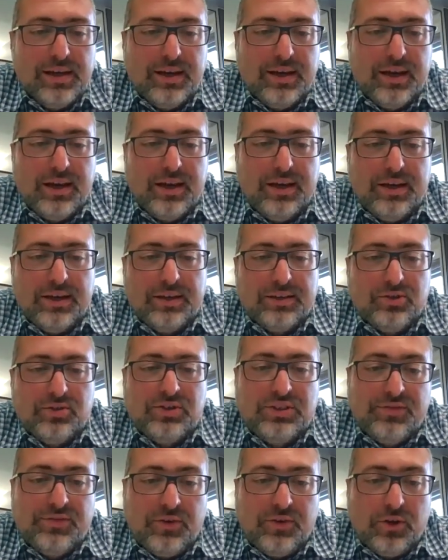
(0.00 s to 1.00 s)
to
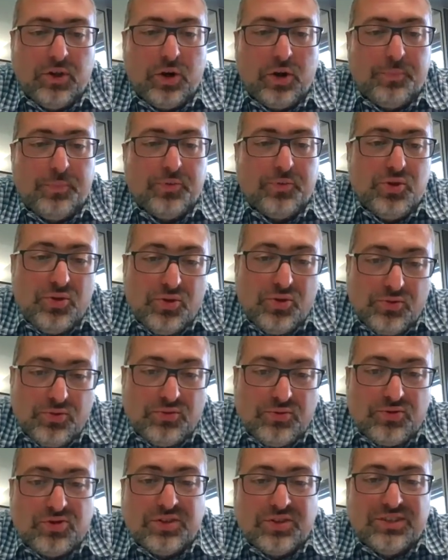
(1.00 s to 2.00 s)
develop,
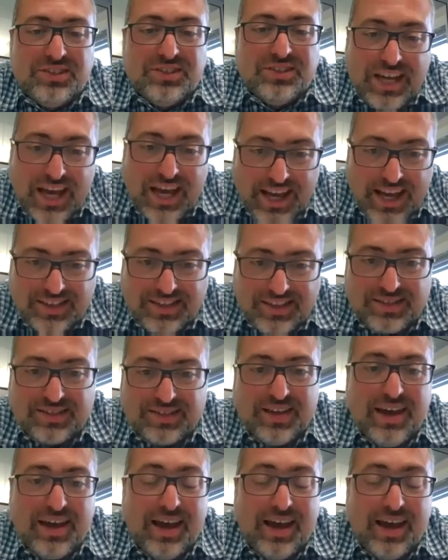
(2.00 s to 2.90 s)
use, test,